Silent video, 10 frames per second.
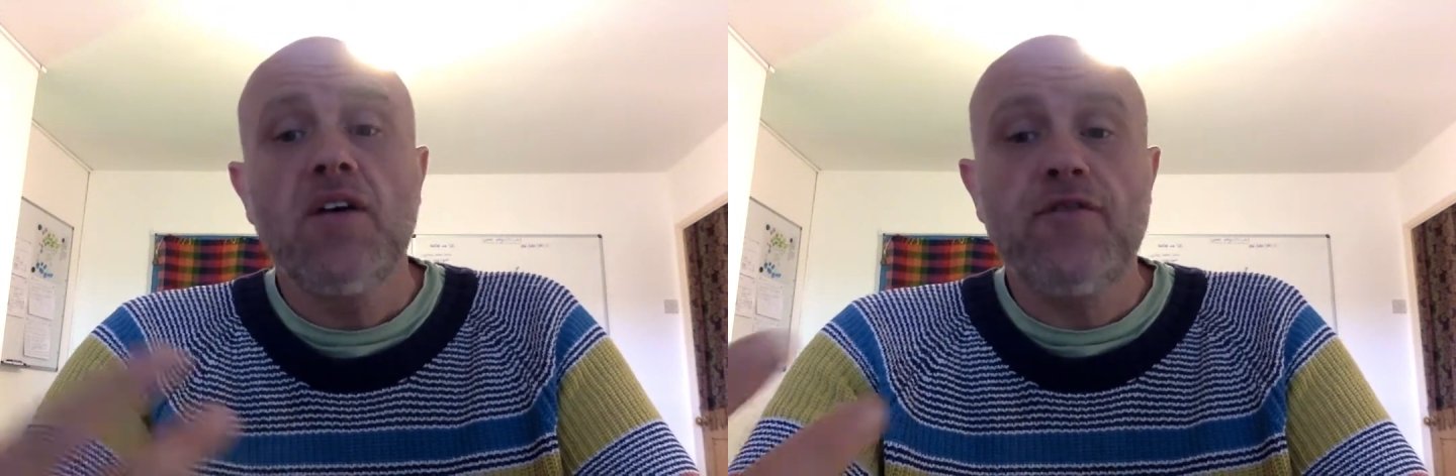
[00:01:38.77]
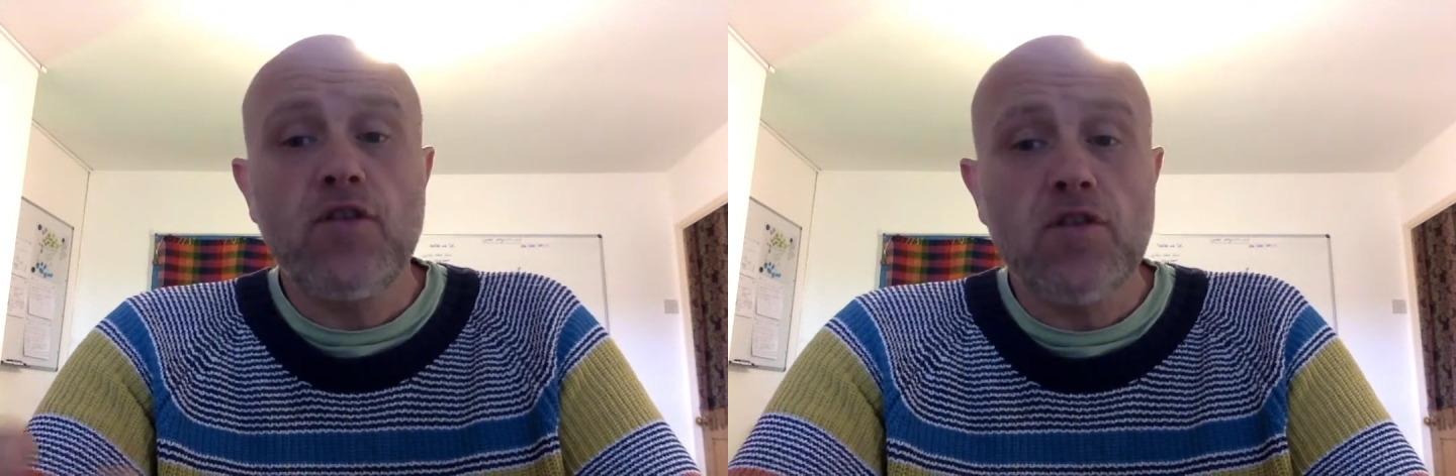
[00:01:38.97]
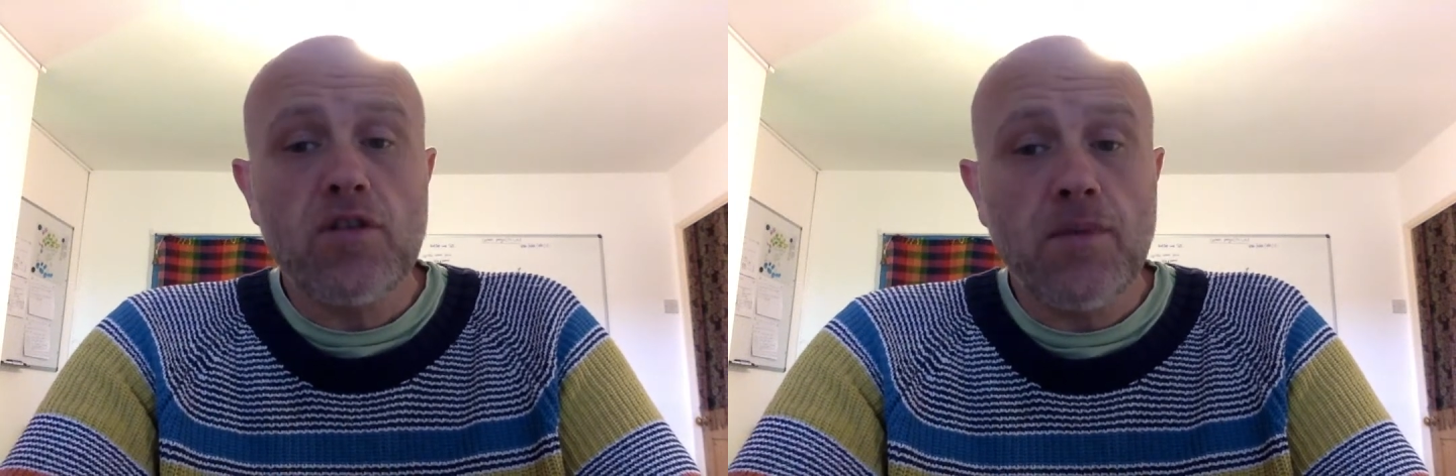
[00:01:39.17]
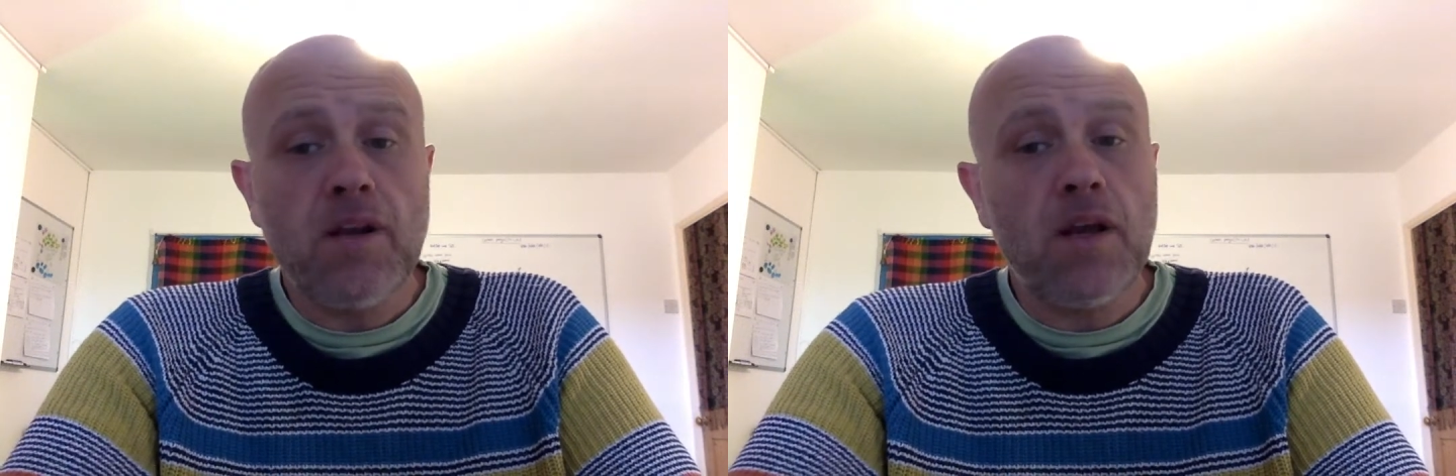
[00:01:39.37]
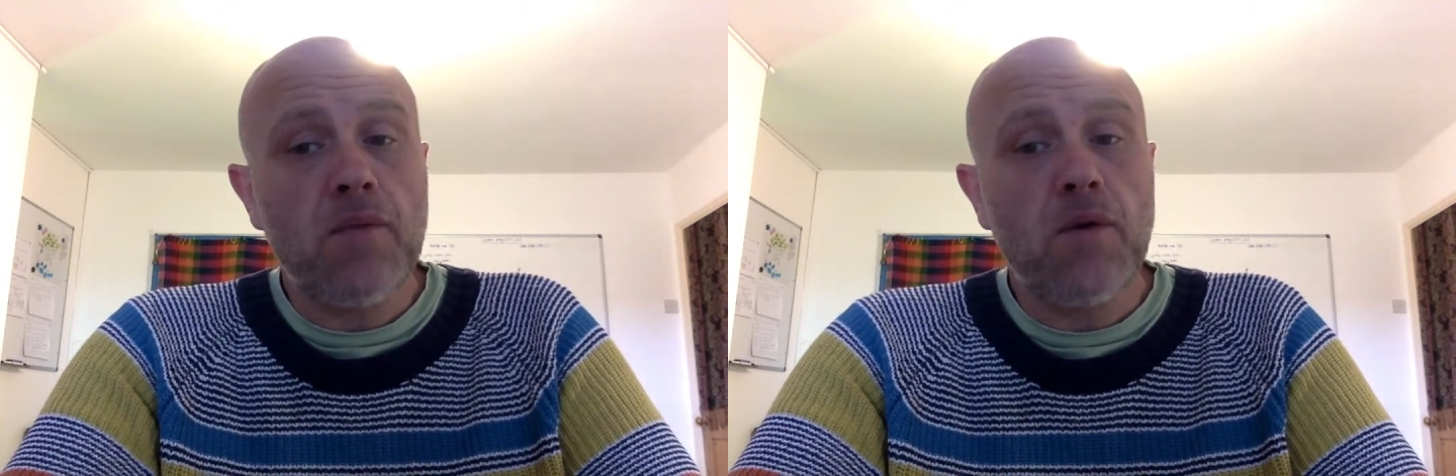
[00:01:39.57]
for the
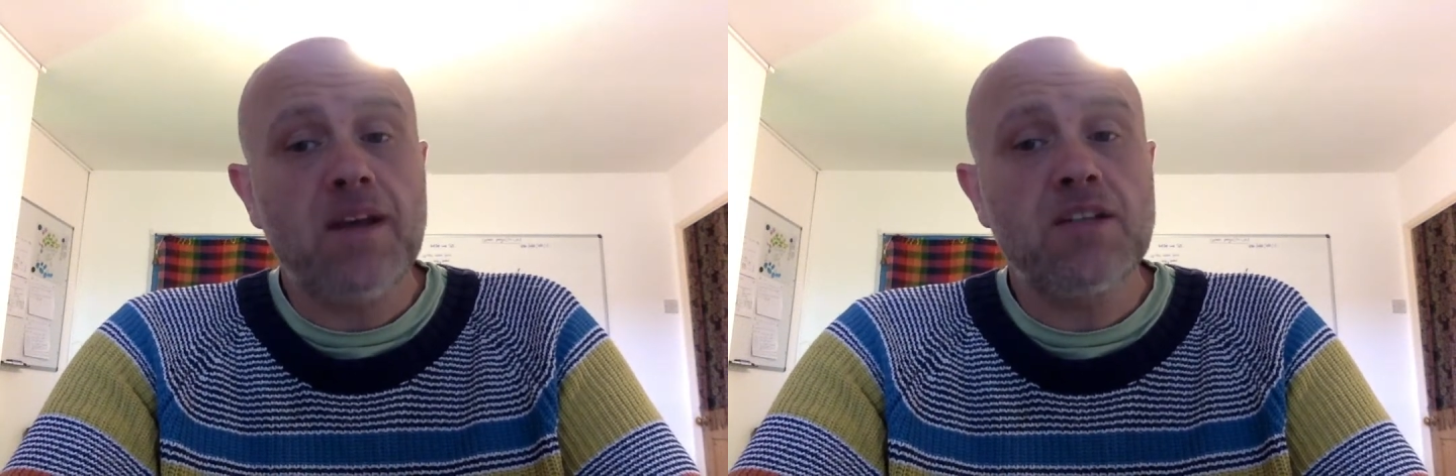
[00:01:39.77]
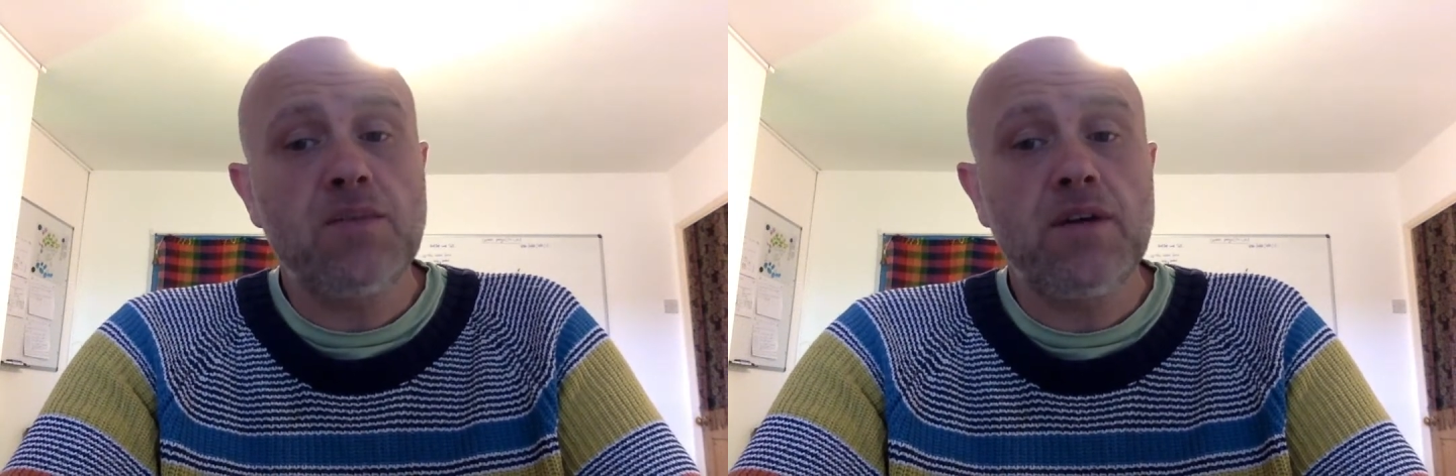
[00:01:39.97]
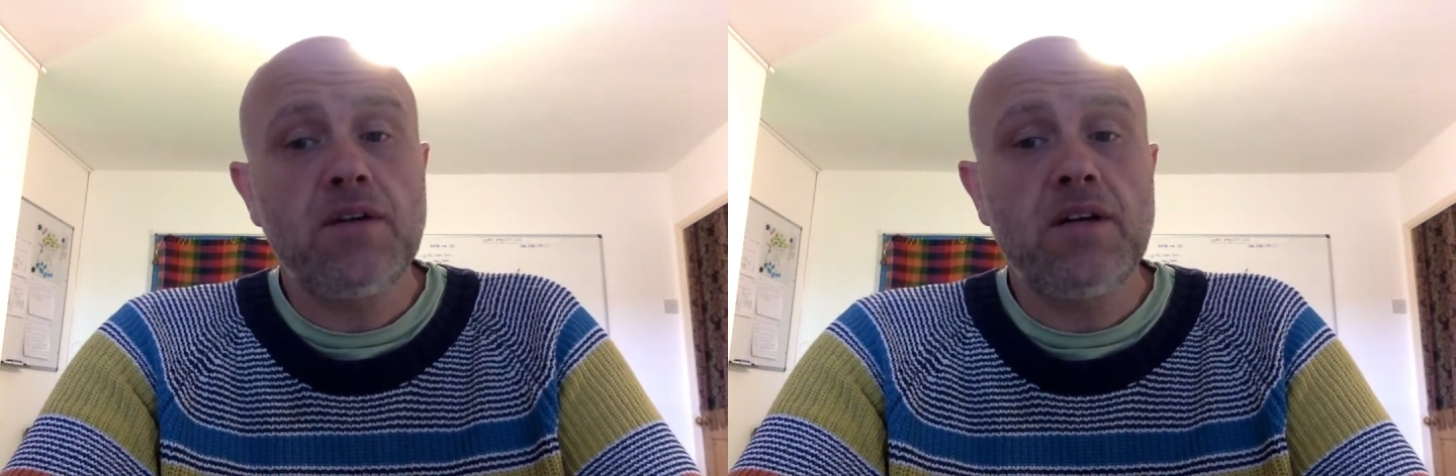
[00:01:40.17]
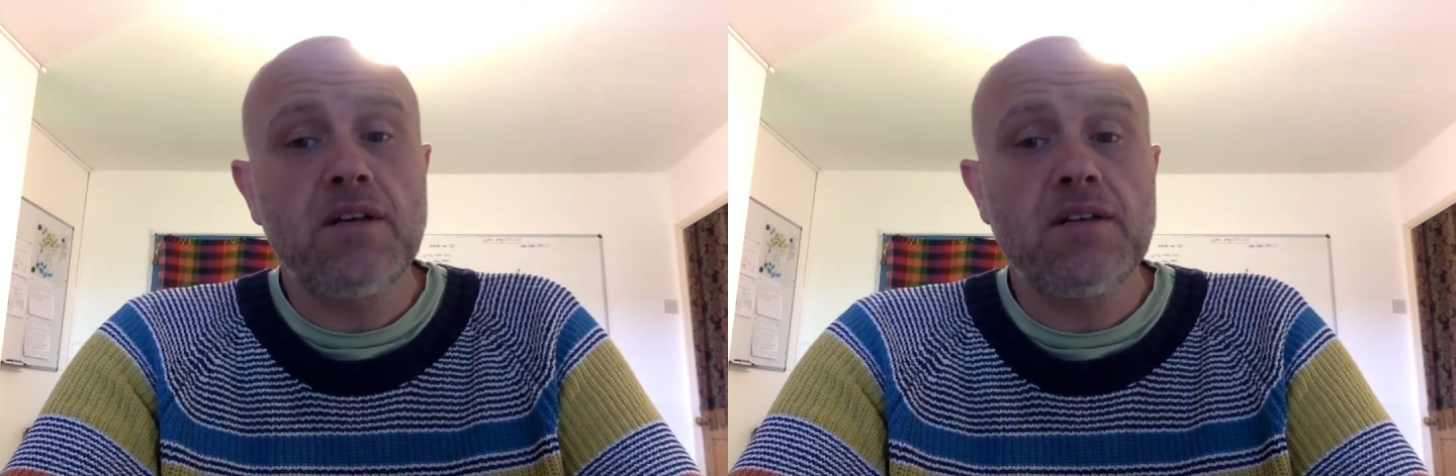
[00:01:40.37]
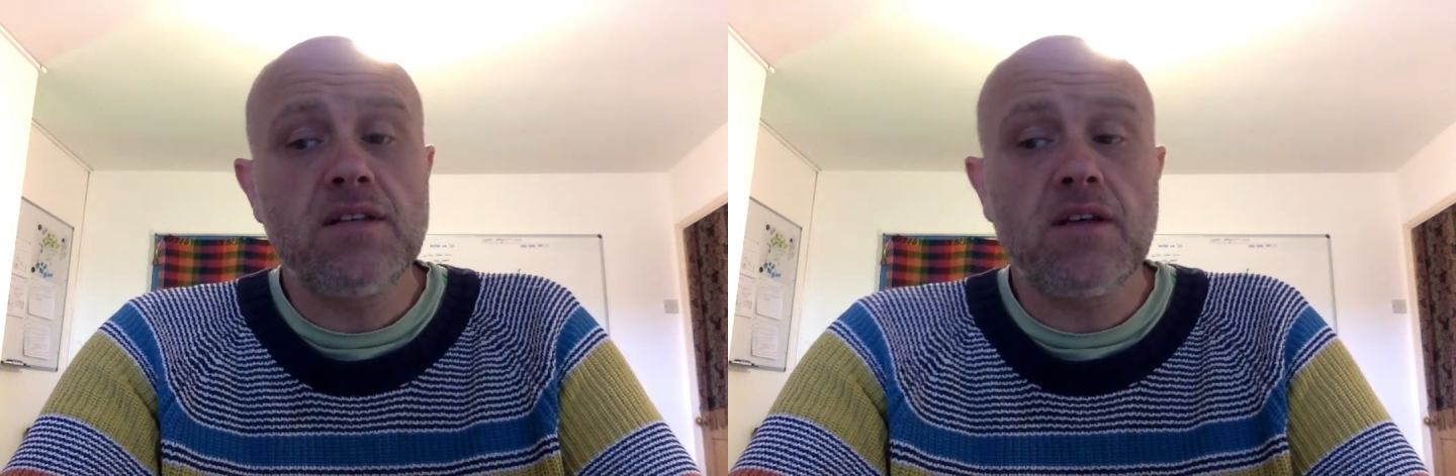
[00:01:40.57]
BONOBO
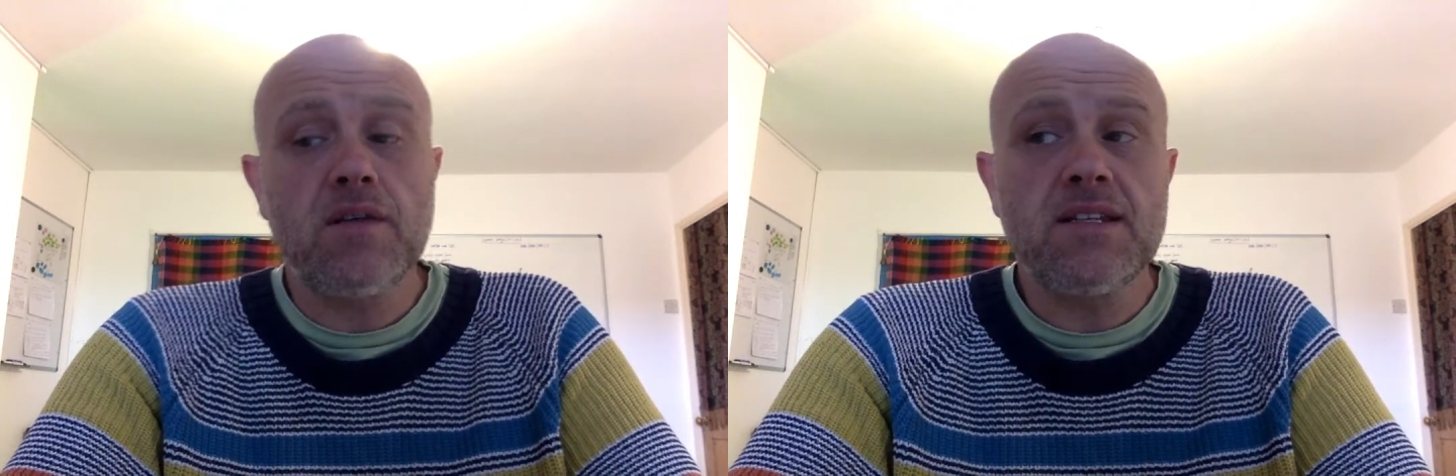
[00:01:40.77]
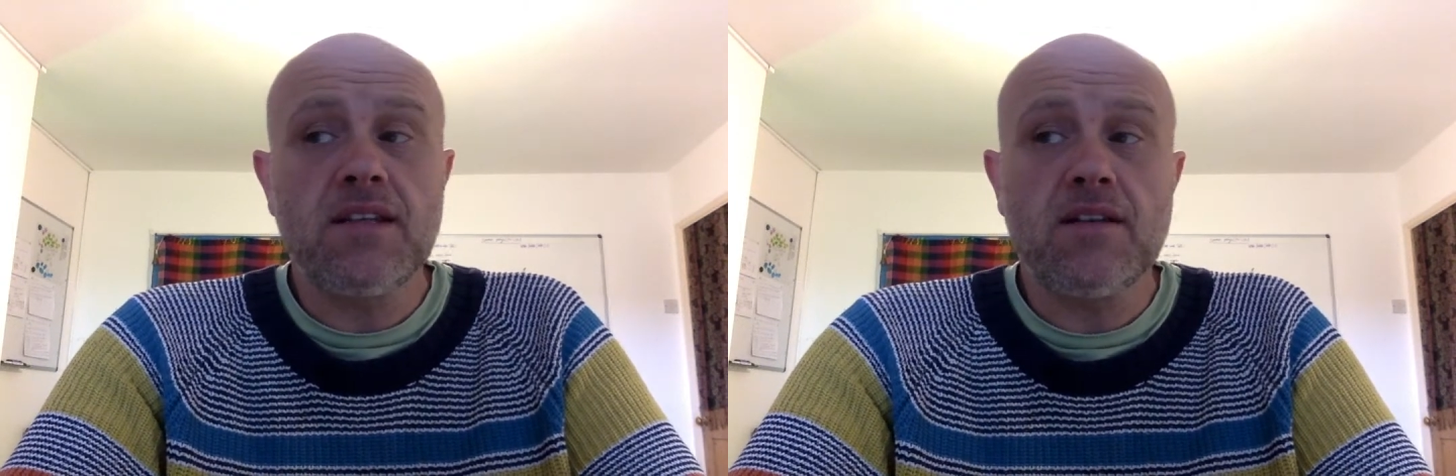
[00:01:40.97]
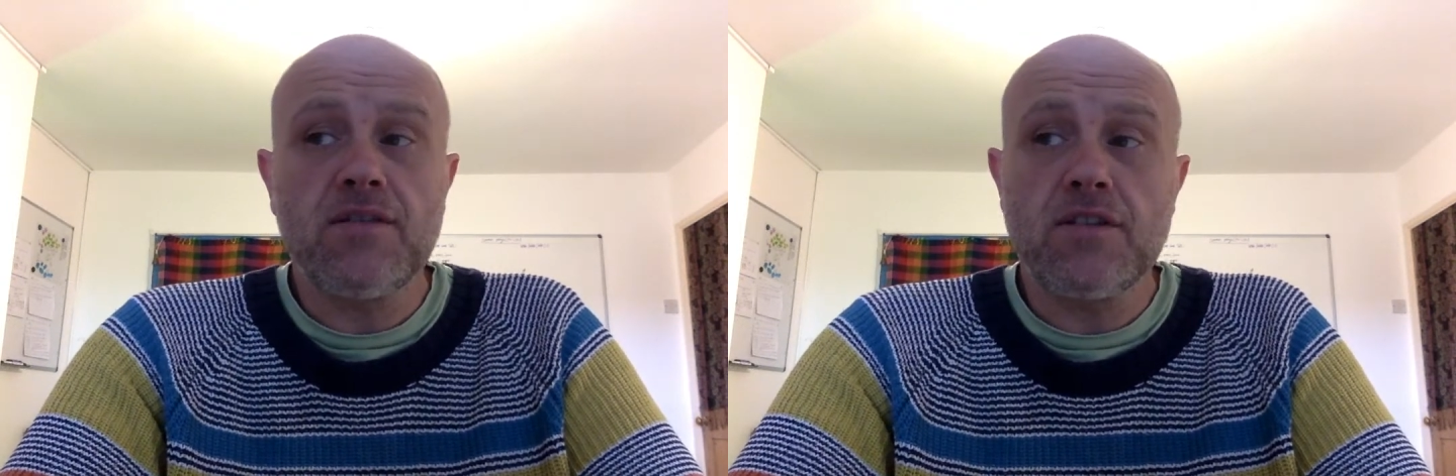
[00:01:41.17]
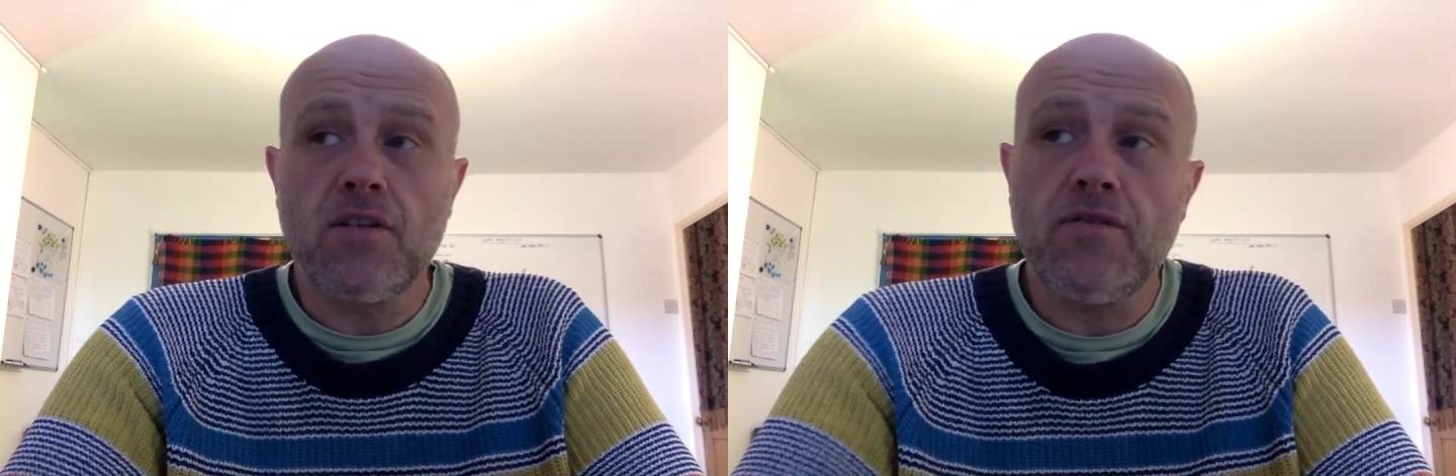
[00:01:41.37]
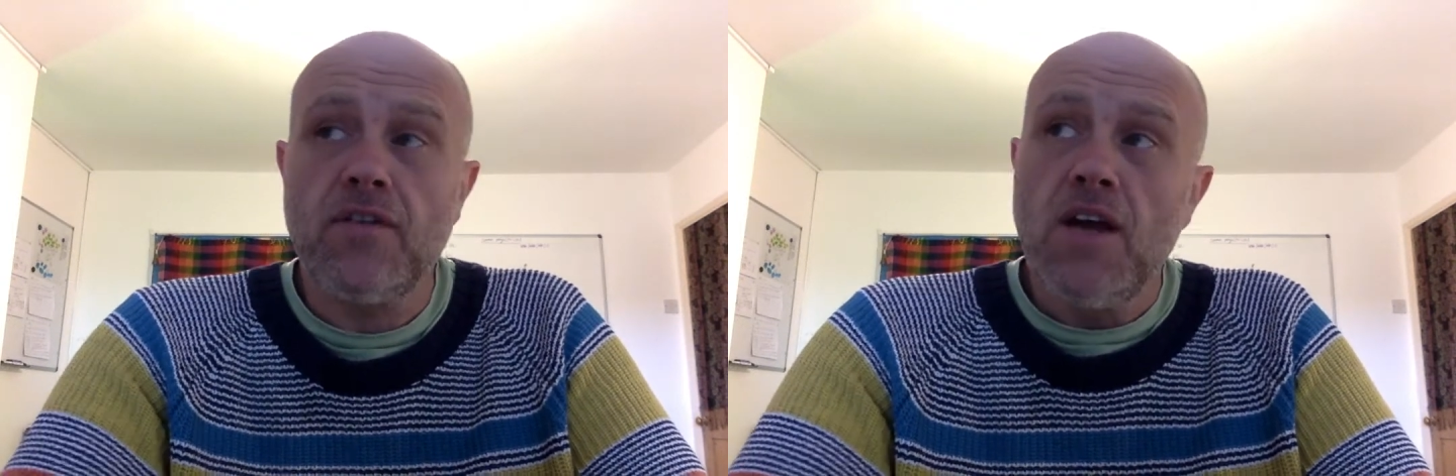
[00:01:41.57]
experience. So instead of sort of